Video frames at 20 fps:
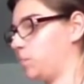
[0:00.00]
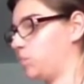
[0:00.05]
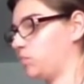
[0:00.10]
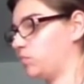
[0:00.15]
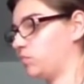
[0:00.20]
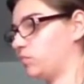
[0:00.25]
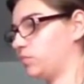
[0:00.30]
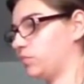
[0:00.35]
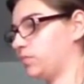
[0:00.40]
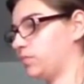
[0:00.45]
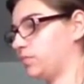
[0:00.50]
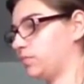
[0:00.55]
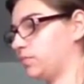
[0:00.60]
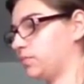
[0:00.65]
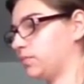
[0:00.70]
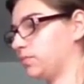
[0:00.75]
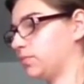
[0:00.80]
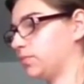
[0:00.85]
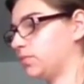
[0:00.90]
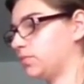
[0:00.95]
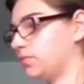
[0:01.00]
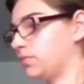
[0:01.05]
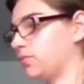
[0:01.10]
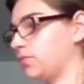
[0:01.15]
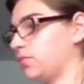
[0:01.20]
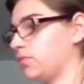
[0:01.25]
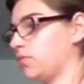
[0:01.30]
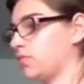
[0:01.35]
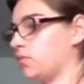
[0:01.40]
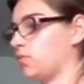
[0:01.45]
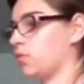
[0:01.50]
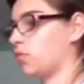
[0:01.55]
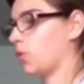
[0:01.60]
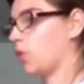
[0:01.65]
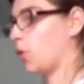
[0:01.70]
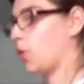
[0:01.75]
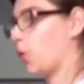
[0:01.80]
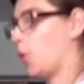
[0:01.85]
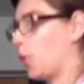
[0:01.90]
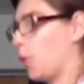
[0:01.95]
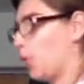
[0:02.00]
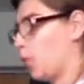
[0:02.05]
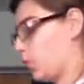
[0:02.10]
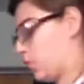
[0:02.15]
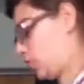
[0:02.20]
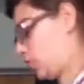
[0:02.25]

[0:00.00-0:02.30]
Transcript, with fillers: stuff. Okay, I know they care about